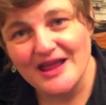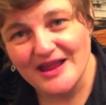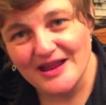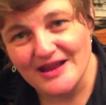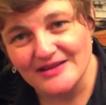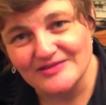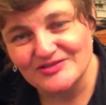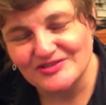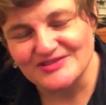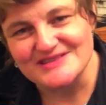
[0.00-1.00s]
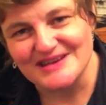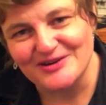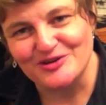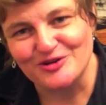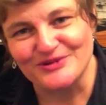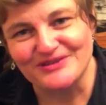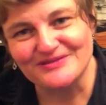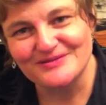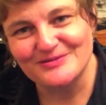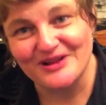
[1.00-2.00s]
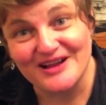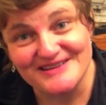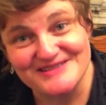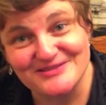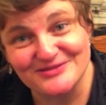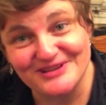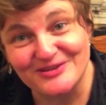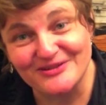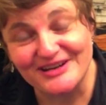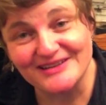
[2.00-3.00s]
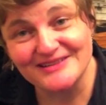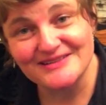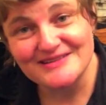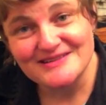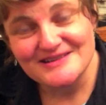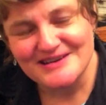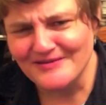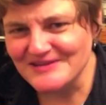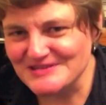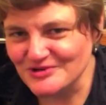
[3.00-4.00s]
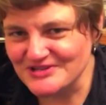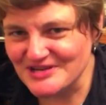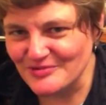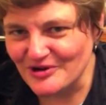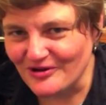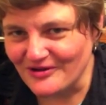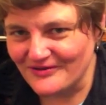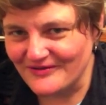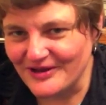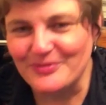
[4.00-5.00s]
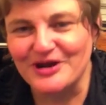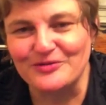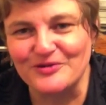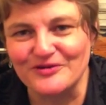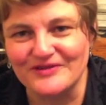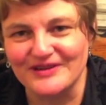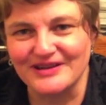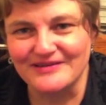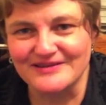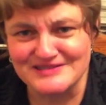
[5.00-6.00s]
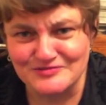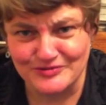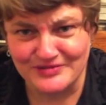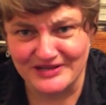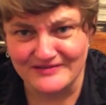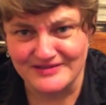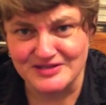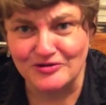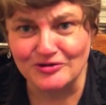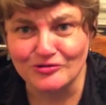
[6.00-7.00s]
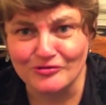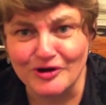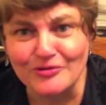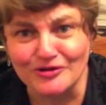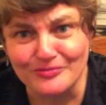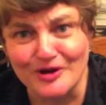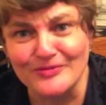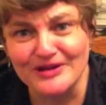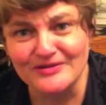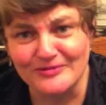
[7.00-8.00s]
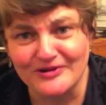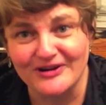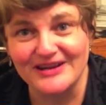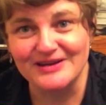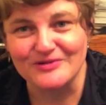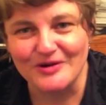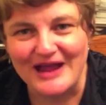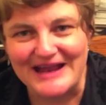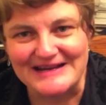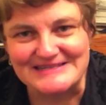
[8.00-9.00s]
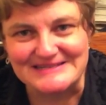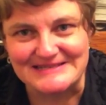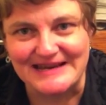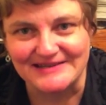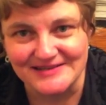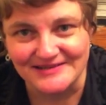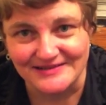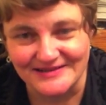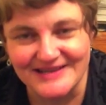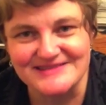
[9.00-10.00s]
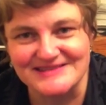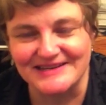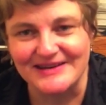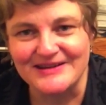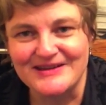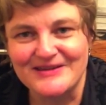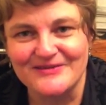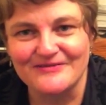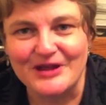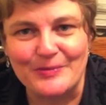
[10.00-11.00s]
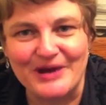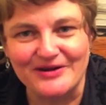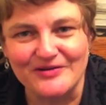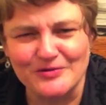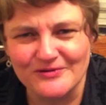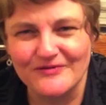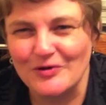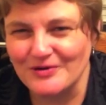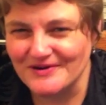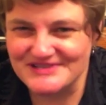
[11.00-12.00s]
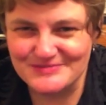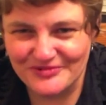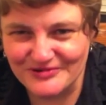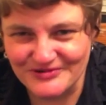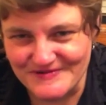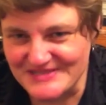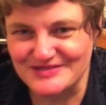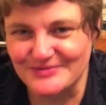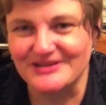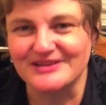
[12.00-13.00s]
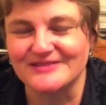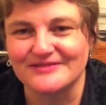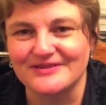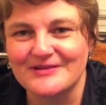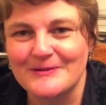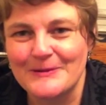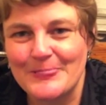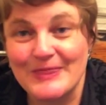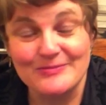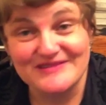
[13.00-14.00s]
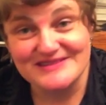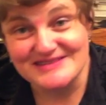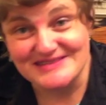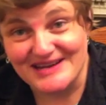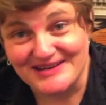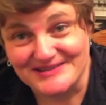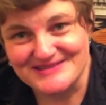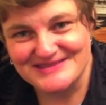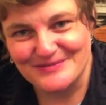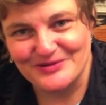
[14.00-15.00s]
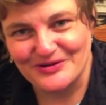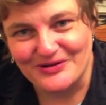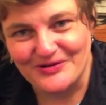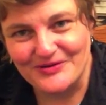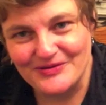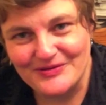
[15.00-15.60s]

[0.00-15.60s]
and she's not human. Will Oscar let her in? Now, if this were a typical vampire movie, this would be the total groaner moment, where our hero accidentally lets in the vampire, who of course proves to be evil. But this is not a typical